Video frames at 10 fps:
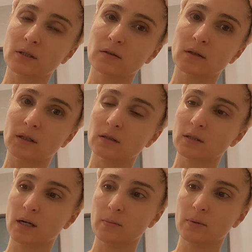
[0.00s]
these things
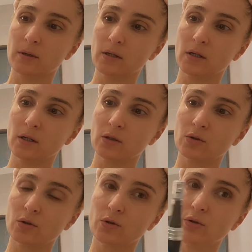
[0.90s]
up.
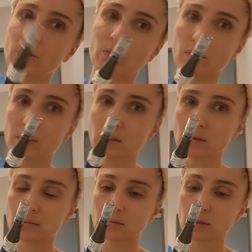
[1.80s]
So you remove
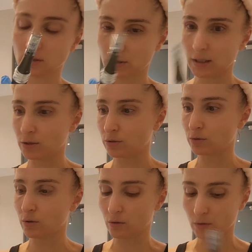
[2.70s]
it, it's ready to
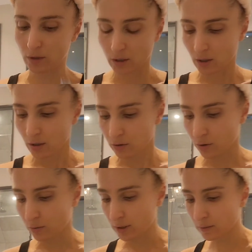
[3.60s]
go.
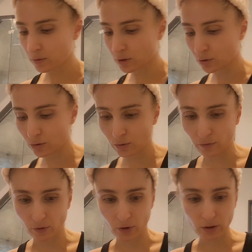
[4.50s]
So what I want to do
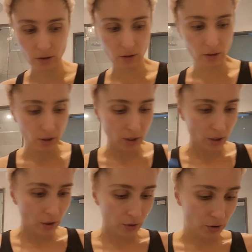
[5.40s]
first,
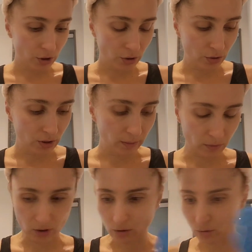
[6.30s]
you need to
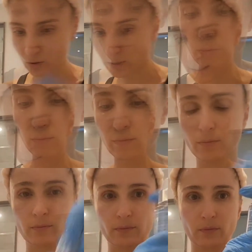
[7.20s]
something to sleep.
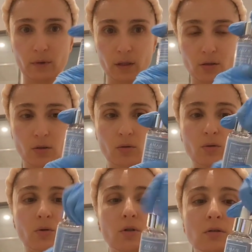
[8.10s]
This
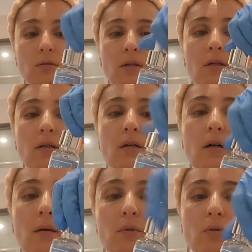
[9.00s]
hyaluron,
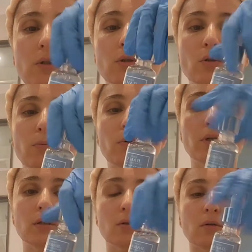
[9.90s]
I'm going to
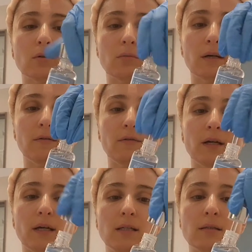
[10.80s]
put it on my
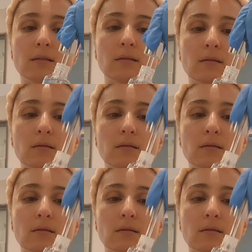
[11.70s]
face.